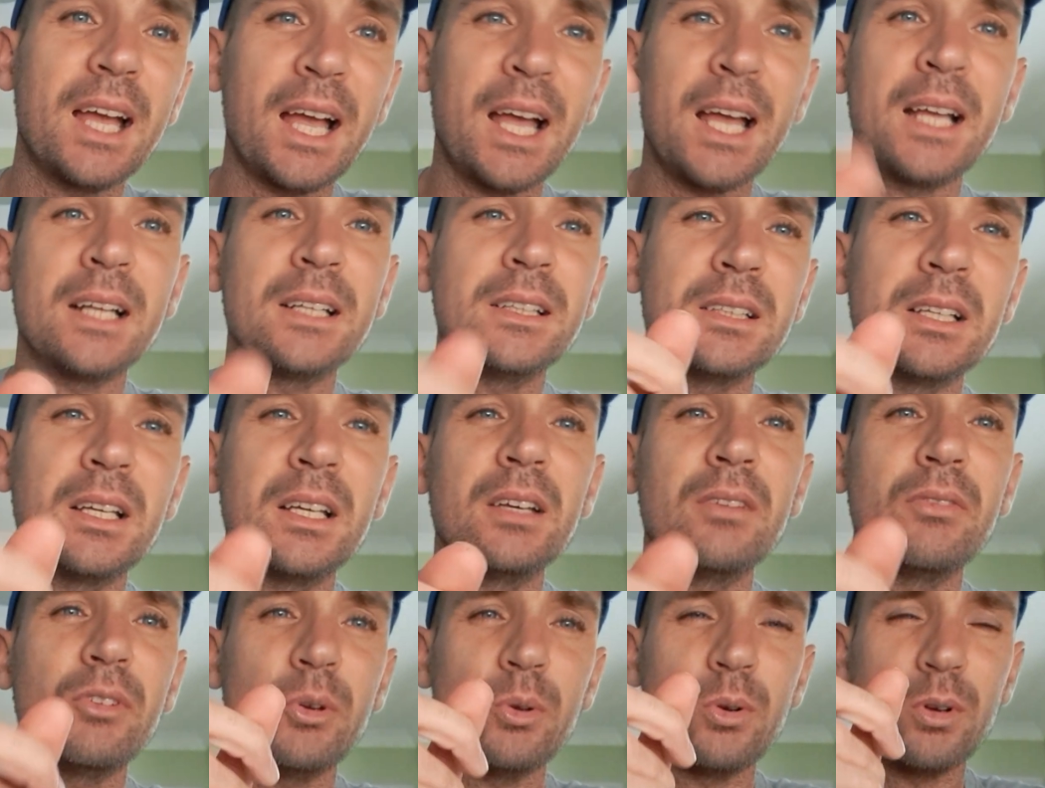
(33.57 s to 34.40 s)
And
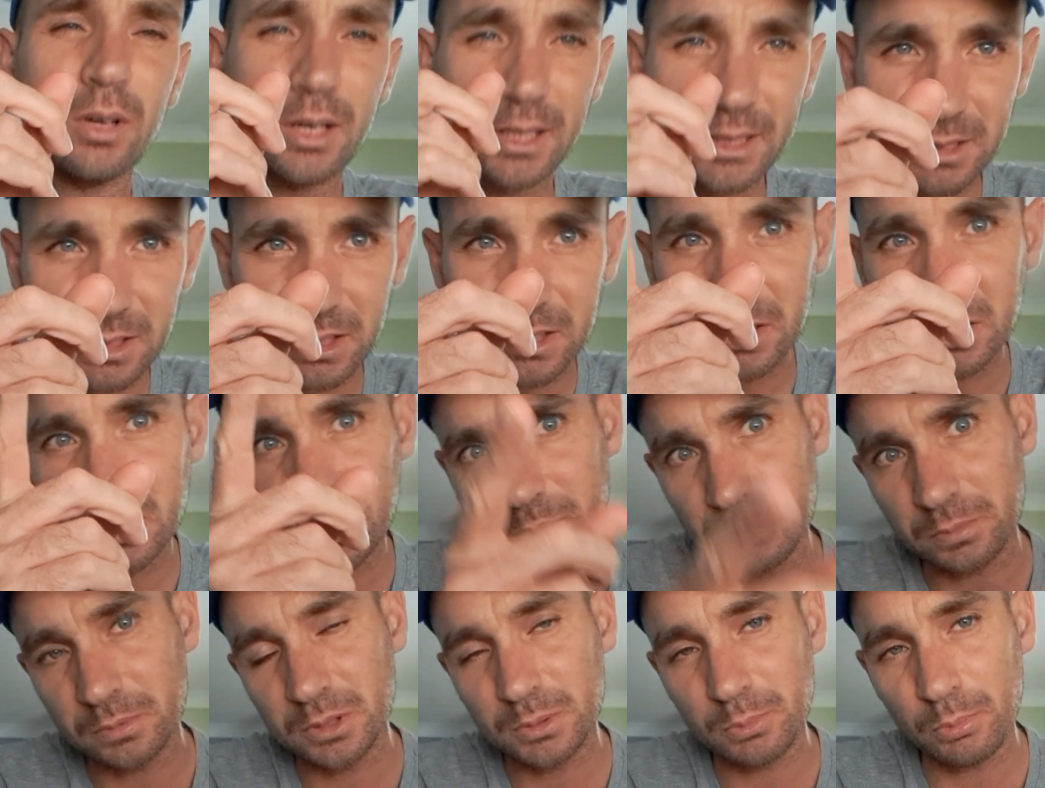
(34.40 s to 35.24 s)
if you'd like to
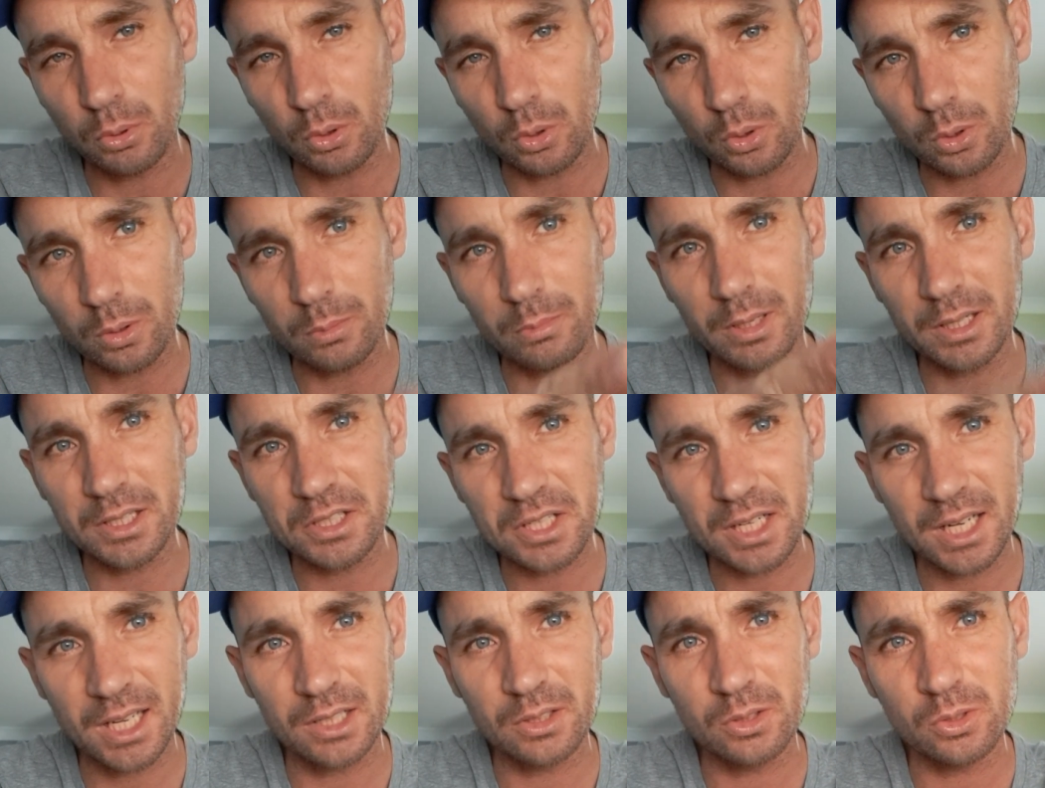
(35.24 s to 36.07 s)
support my
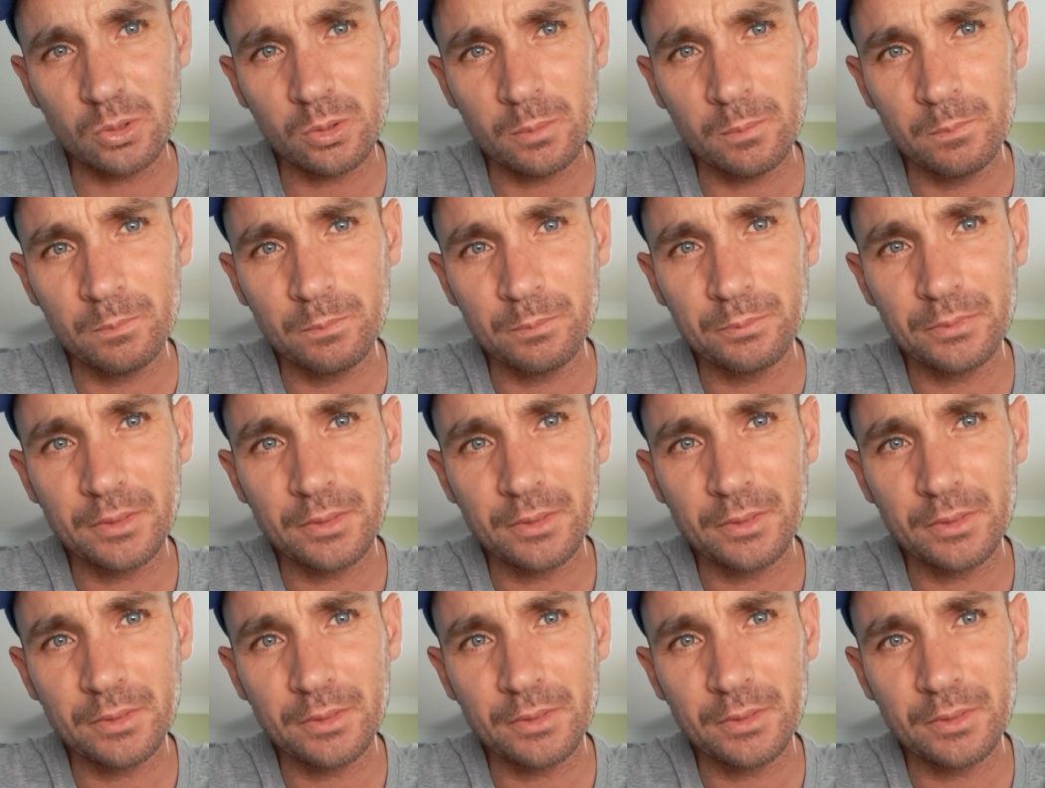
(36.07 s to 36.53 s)
channel,